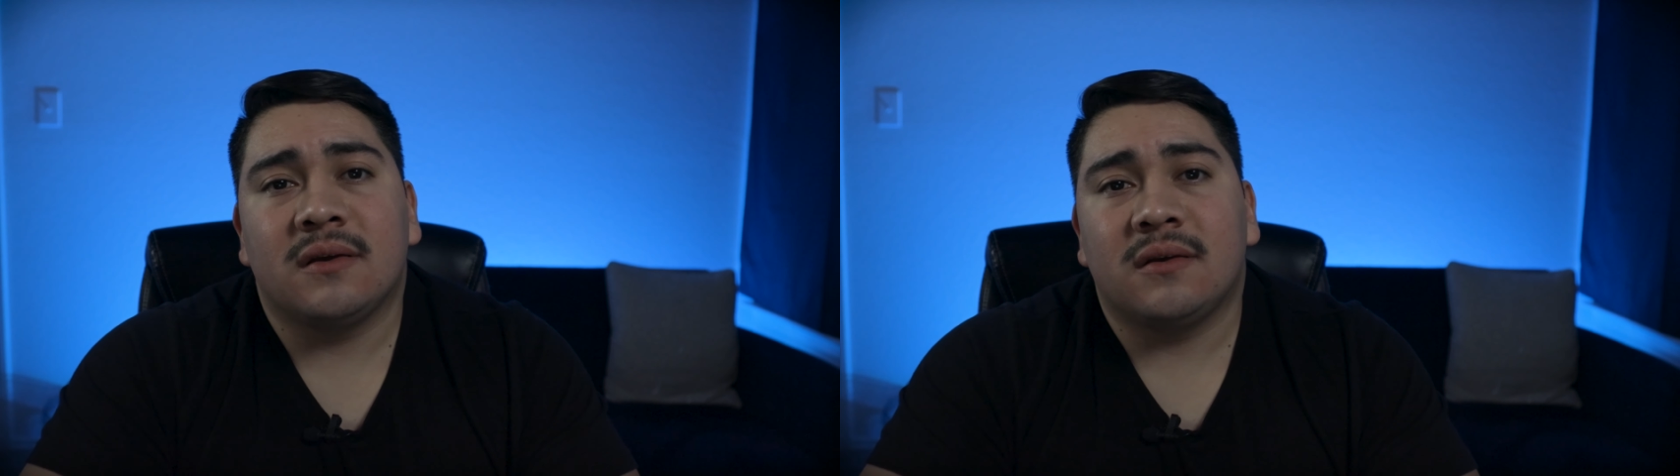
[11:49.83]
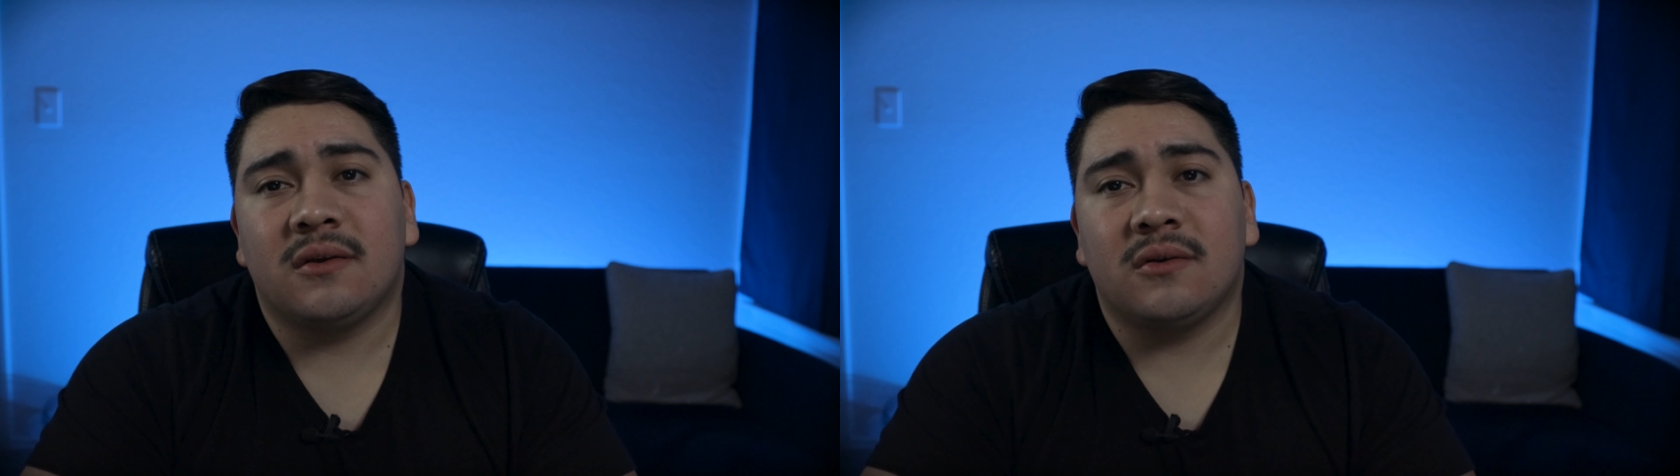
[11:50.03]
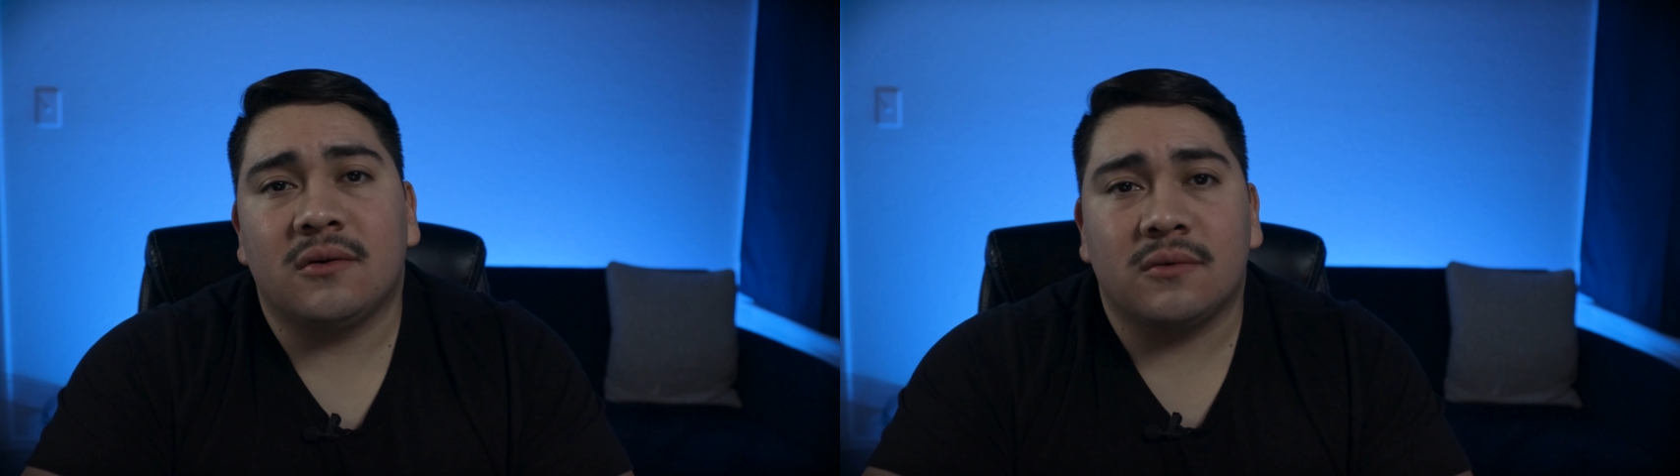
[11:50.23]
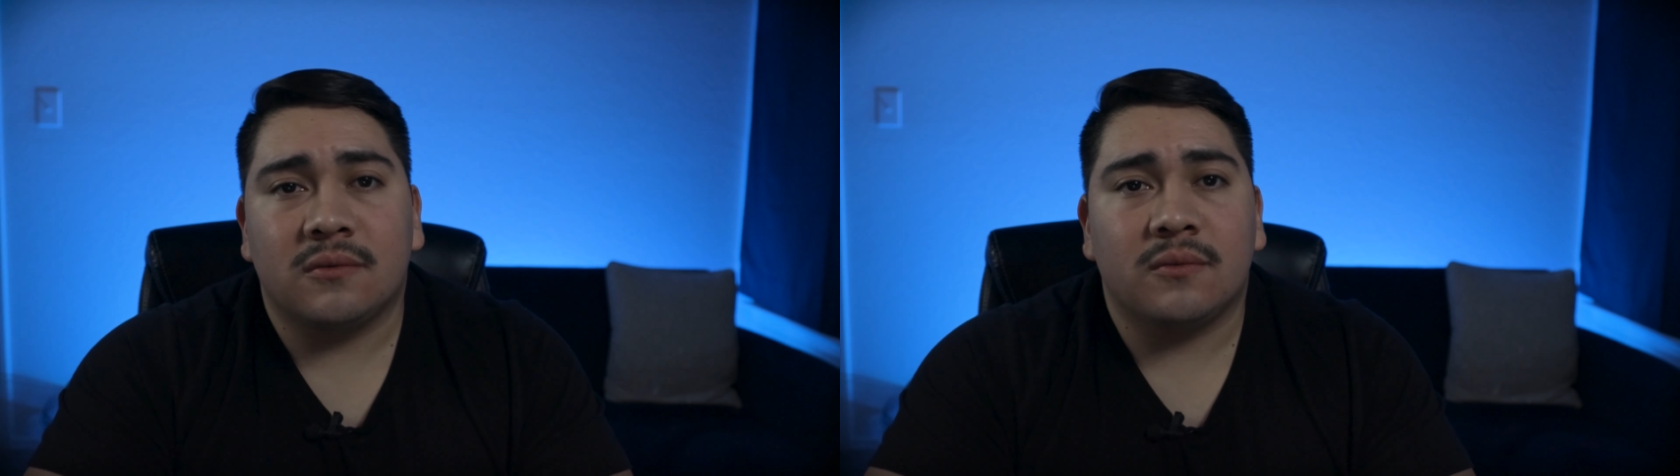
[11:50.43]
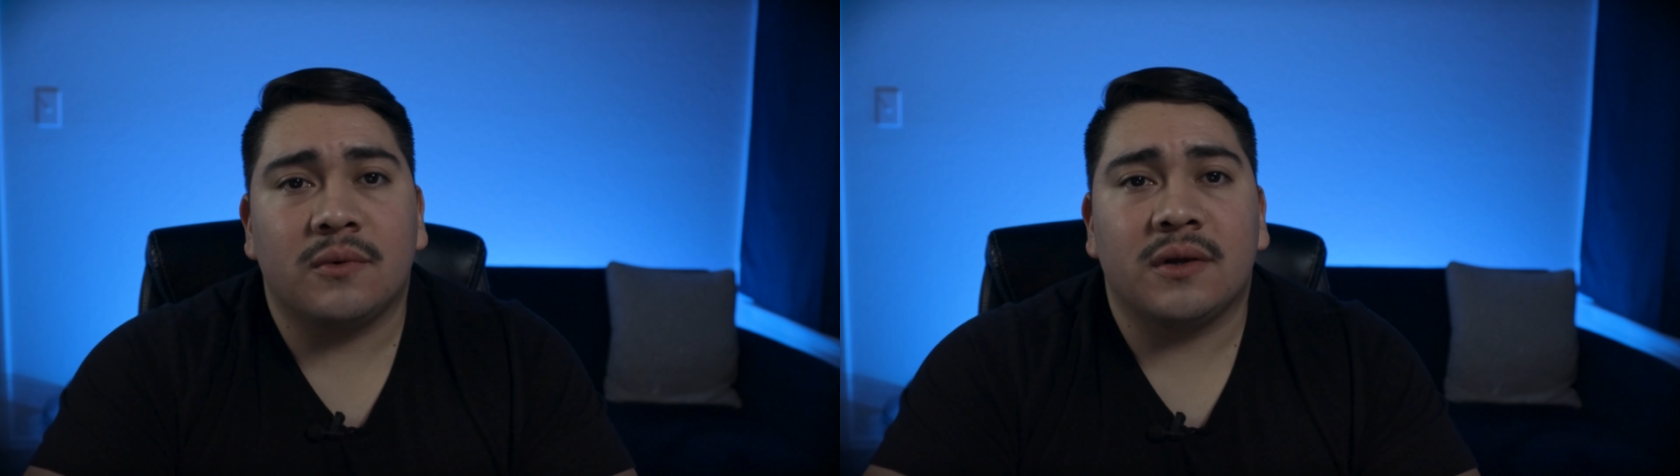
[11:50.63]
you know,
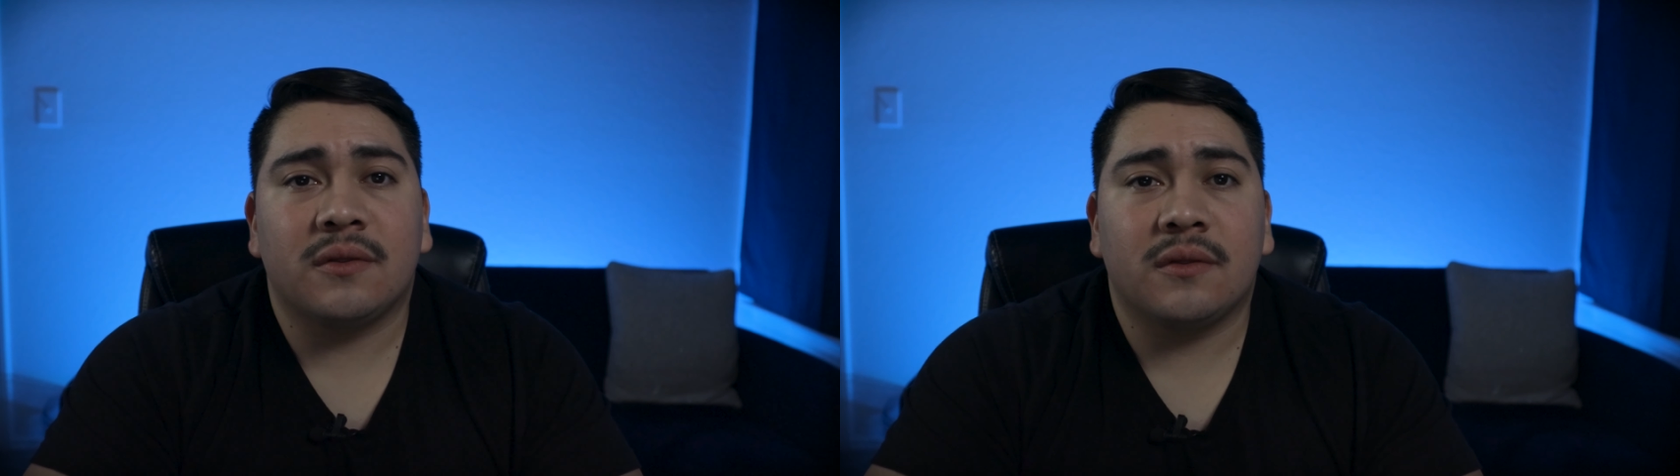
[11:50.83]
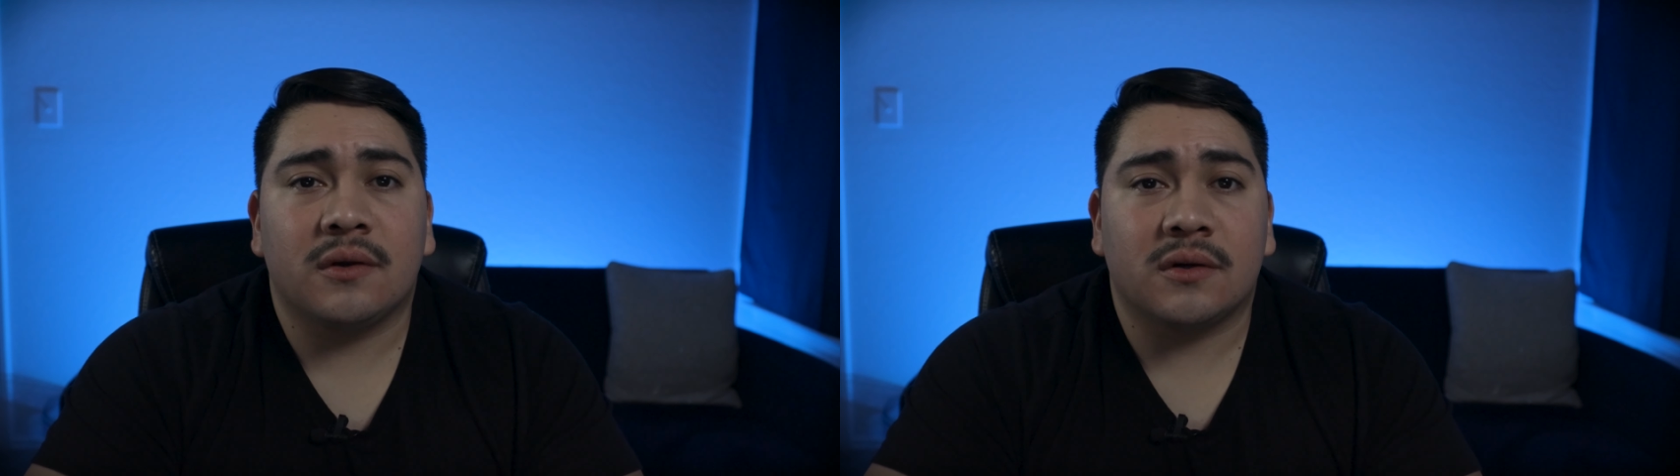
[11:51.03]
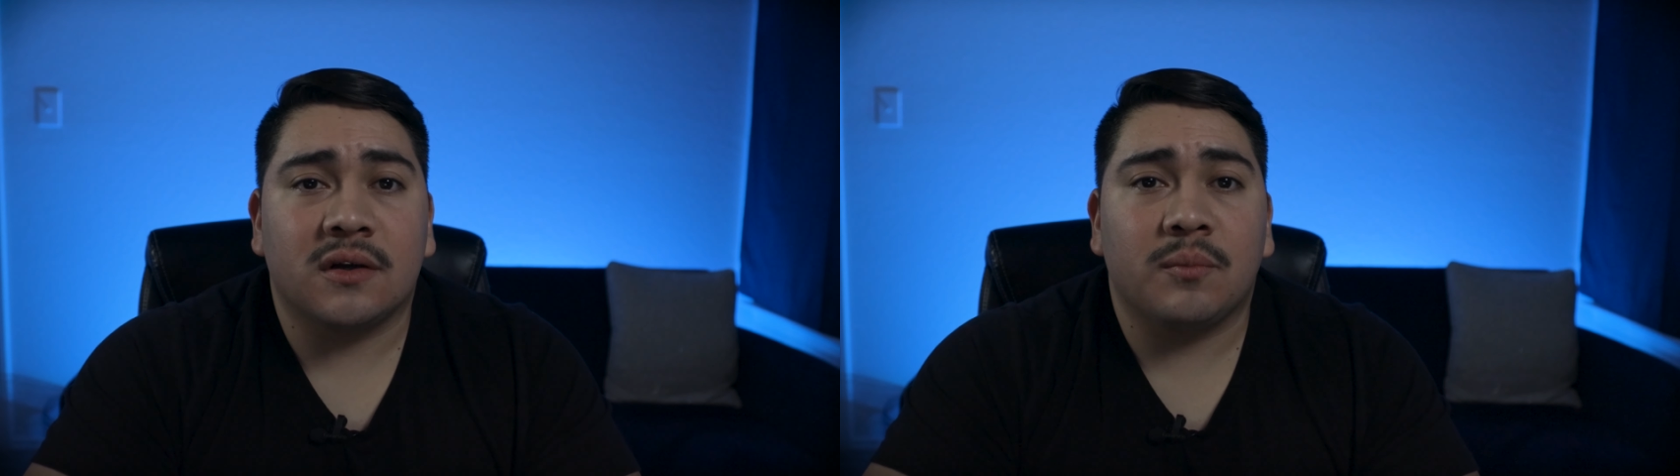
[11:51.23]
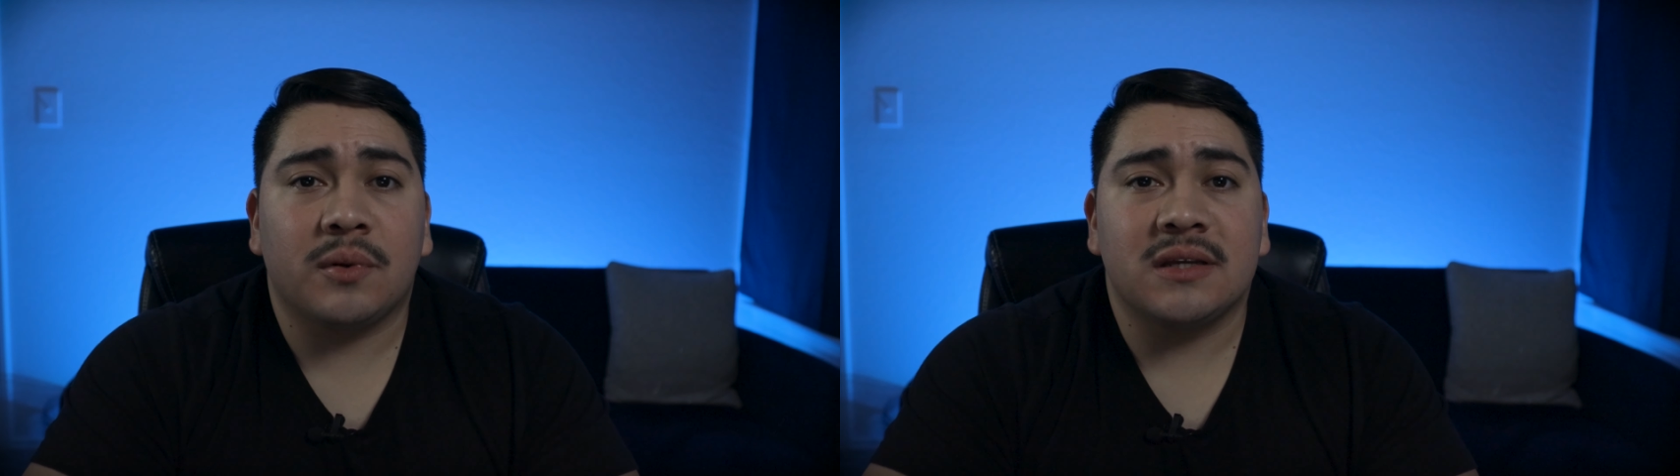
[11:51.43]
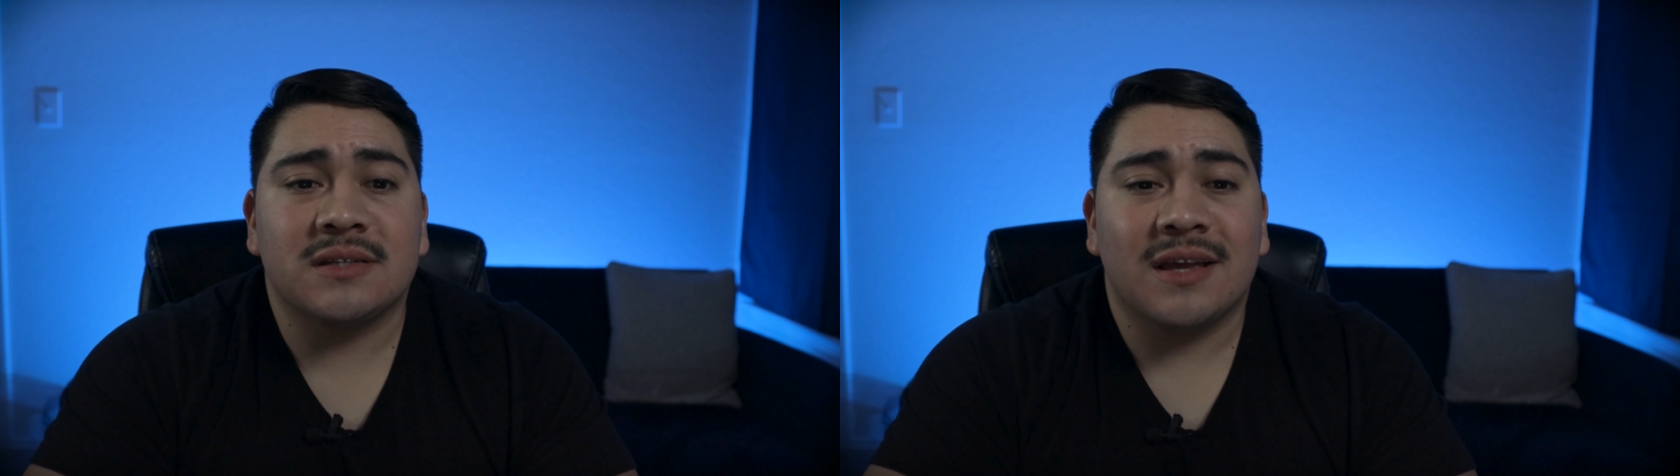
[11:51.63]
with their
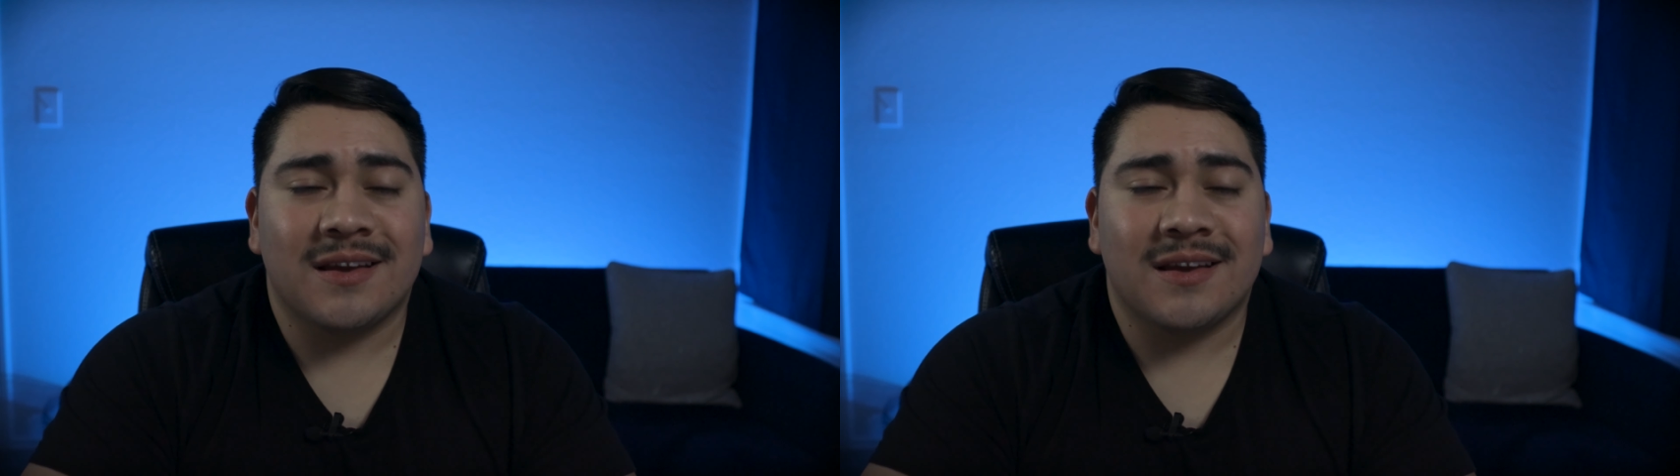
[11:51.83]
companies.